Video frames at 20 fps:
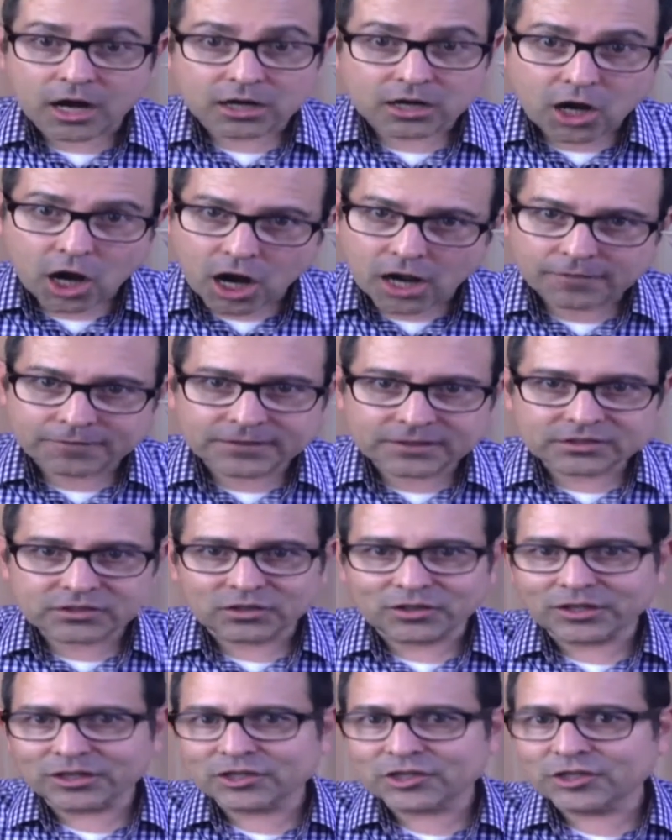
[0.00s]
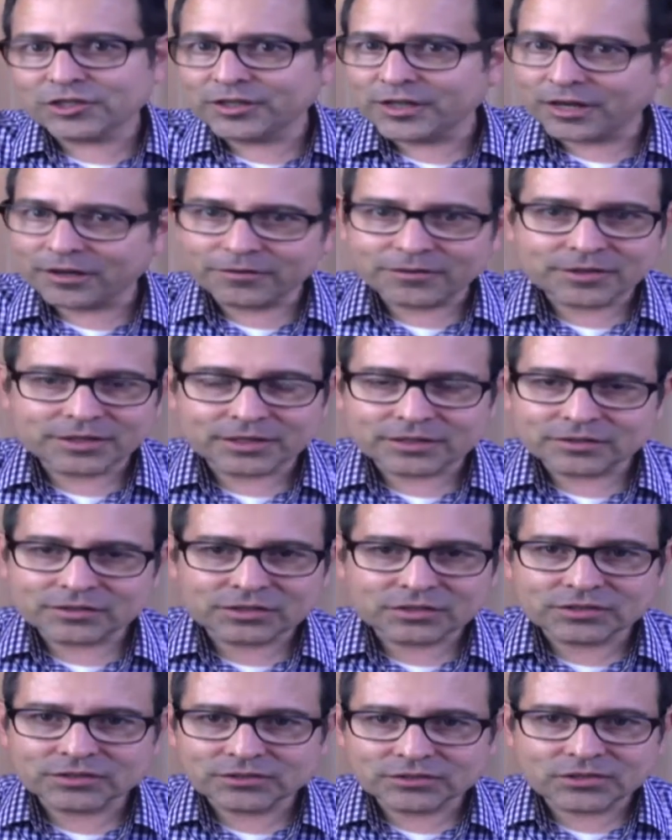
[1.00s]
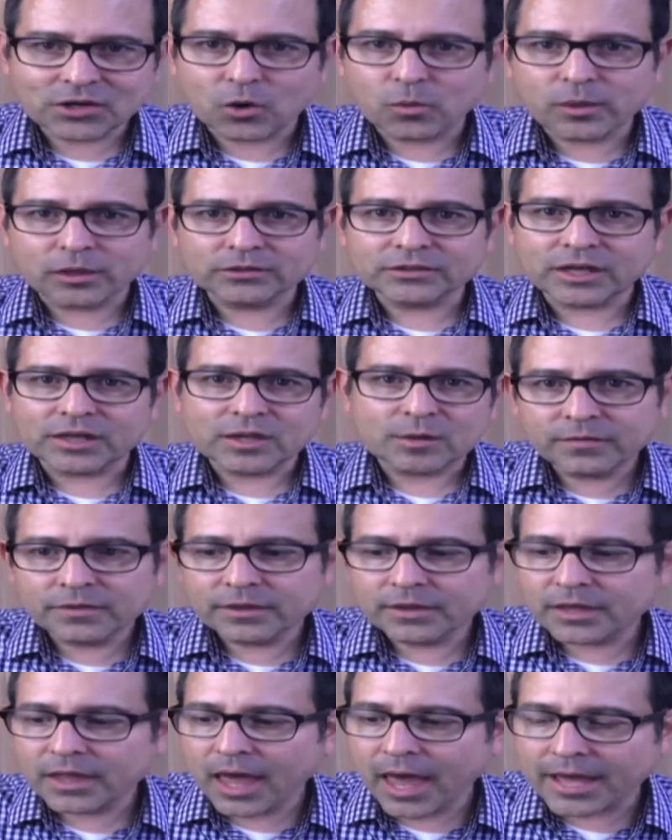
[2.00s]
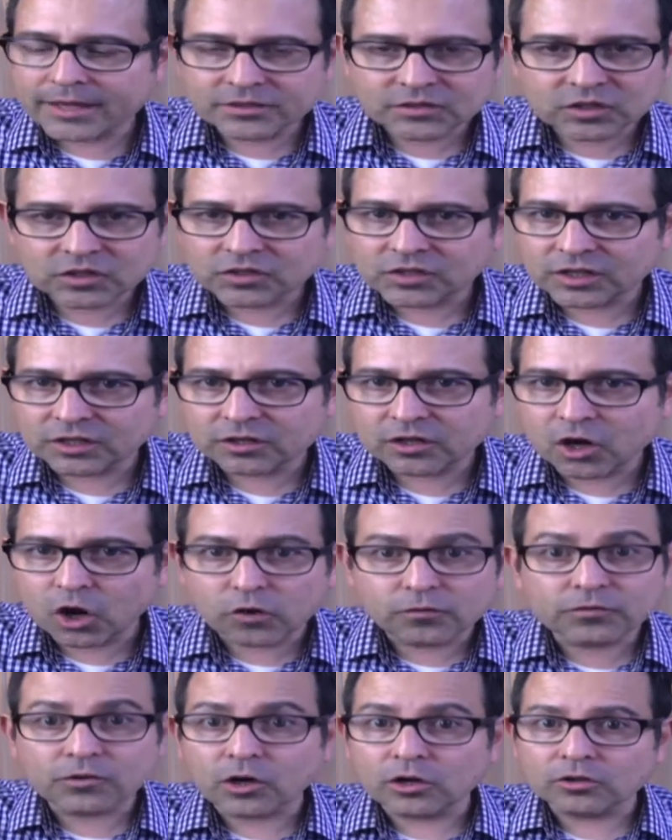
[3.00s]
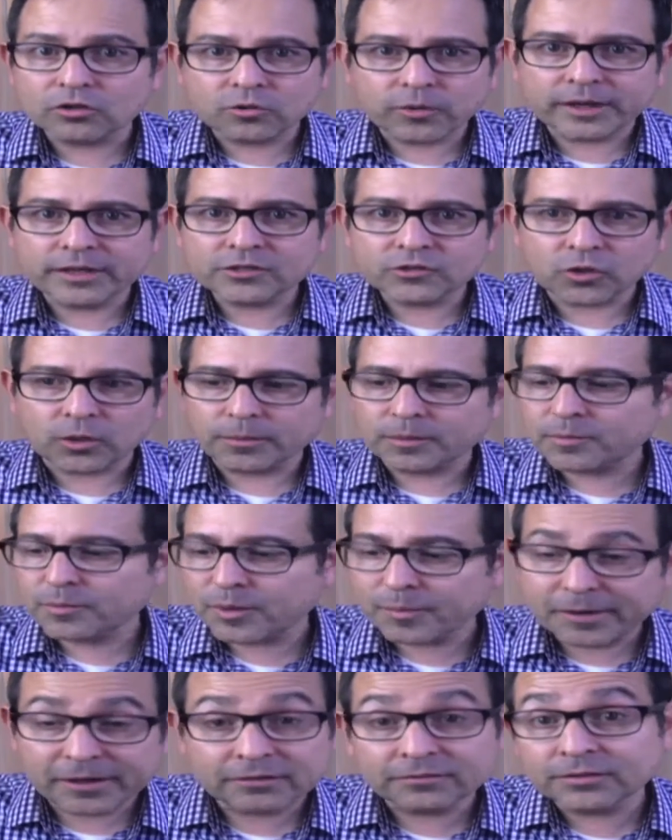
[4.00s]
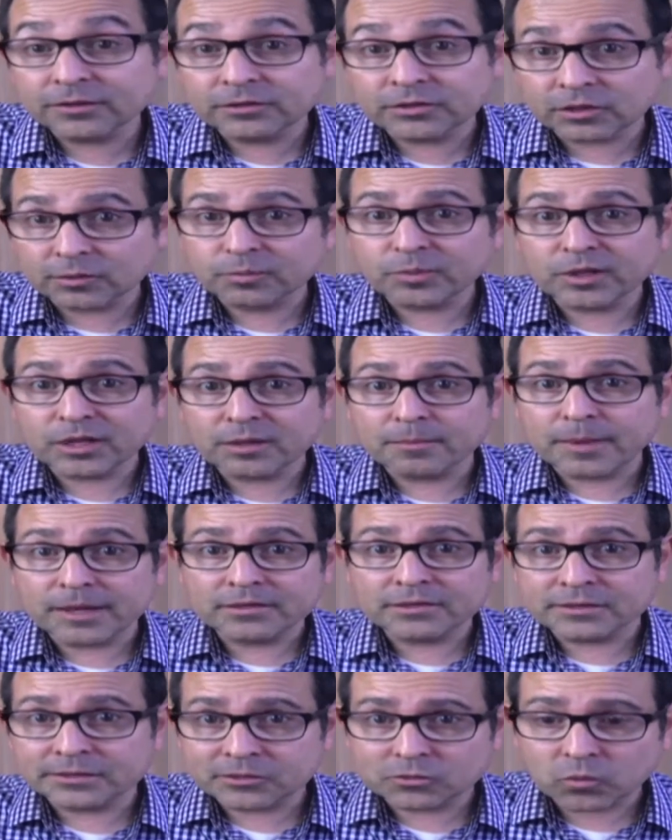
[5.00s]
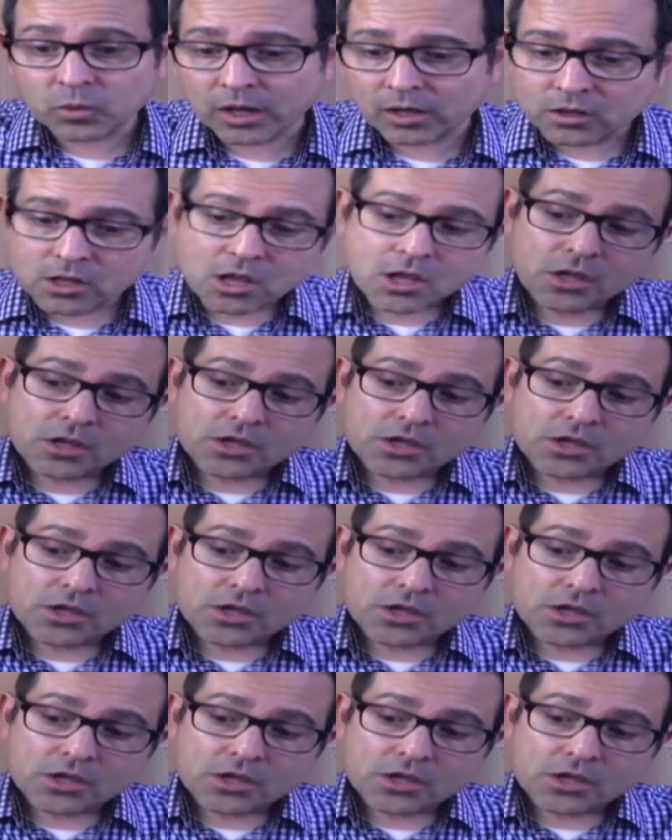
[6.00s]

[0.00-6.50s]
coffee selection. Everything is just so well done. It's just an overall great assortment. Prepared foods are pretty amazing as well.